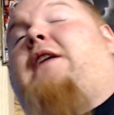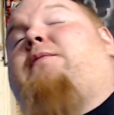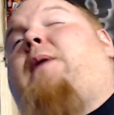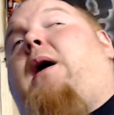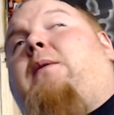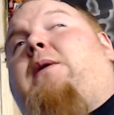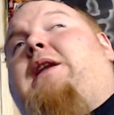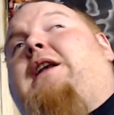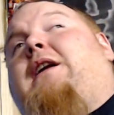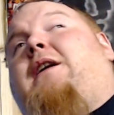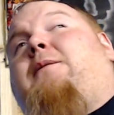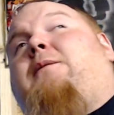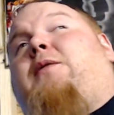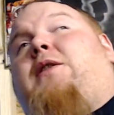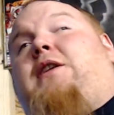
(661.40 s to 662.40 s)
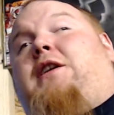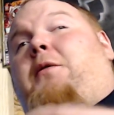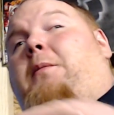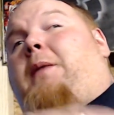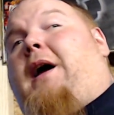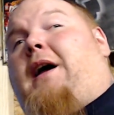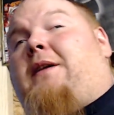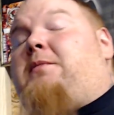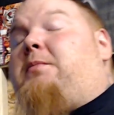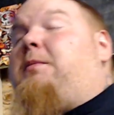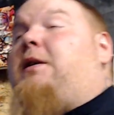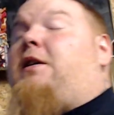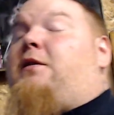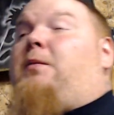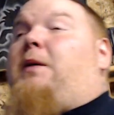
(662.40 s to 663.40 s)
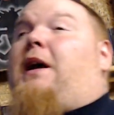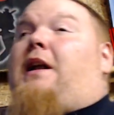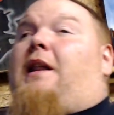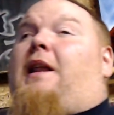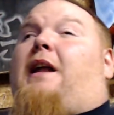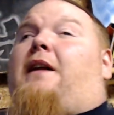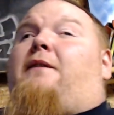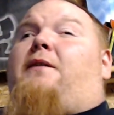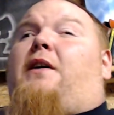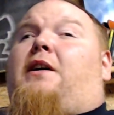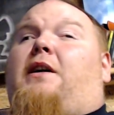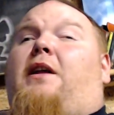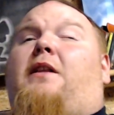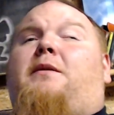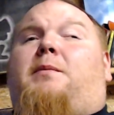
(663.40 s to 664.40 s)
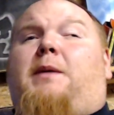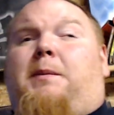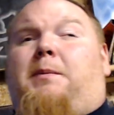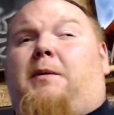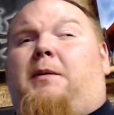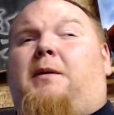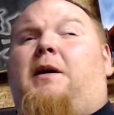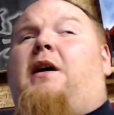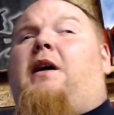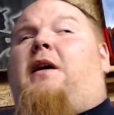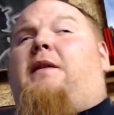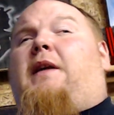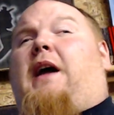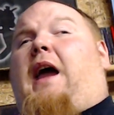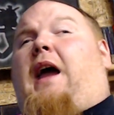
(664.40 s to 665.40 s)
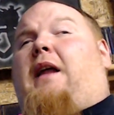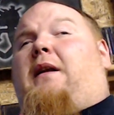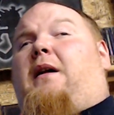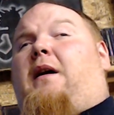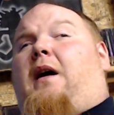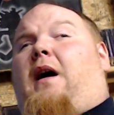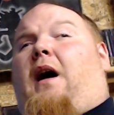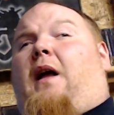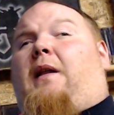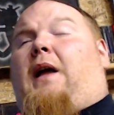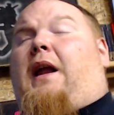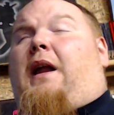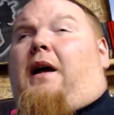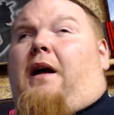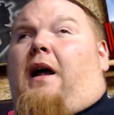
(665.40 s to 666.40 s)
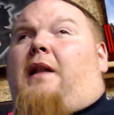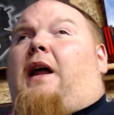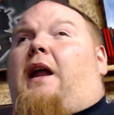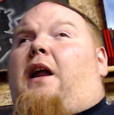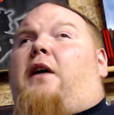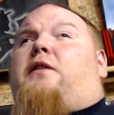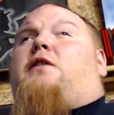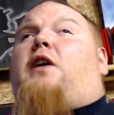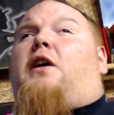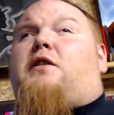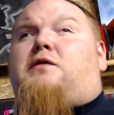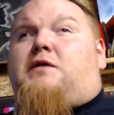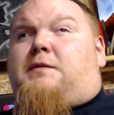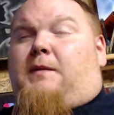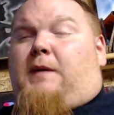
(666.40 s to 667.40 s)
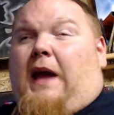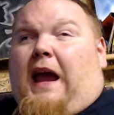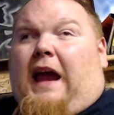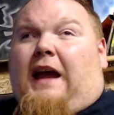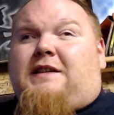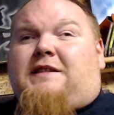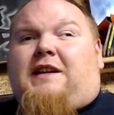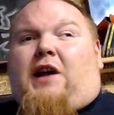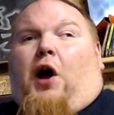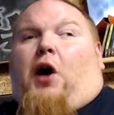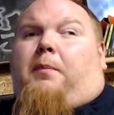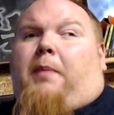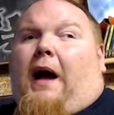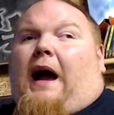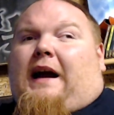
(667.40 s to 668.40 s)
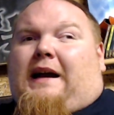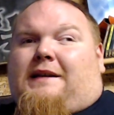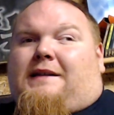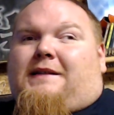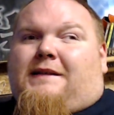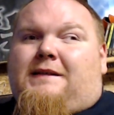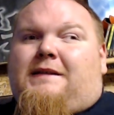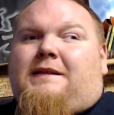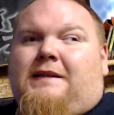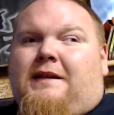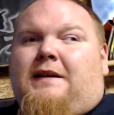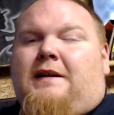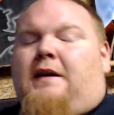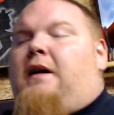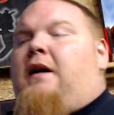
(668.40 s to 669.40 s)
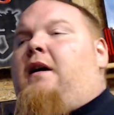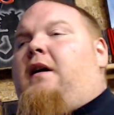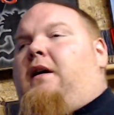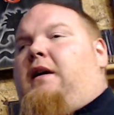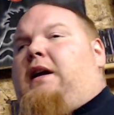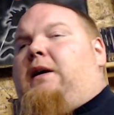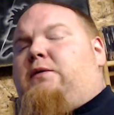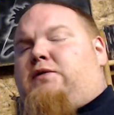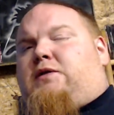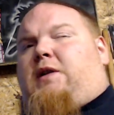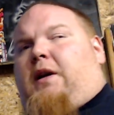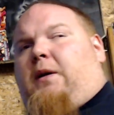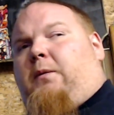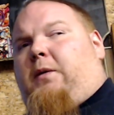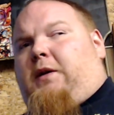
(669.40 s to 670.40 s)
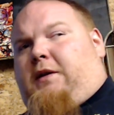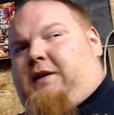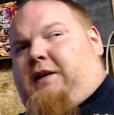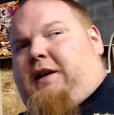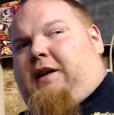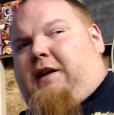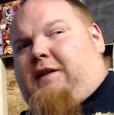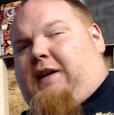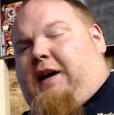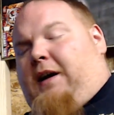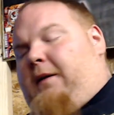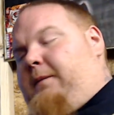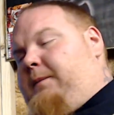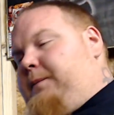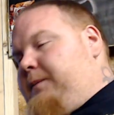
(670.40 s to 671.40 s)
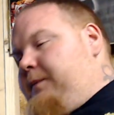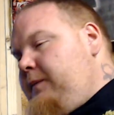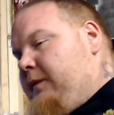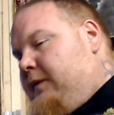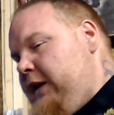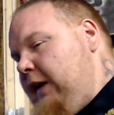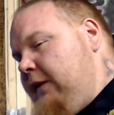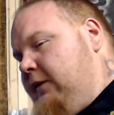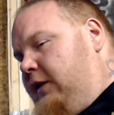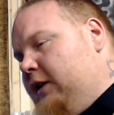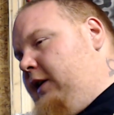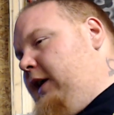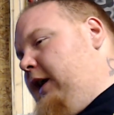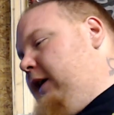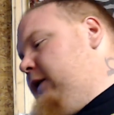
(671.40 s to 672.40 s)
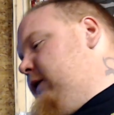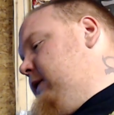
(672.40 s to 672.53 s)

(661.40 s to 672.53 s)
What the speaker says: we needed him for the U.S., because we had a lot of fucking other people that had a lot of other countries' hands in our pockets. He was trying to work to get us out. Nevertheless,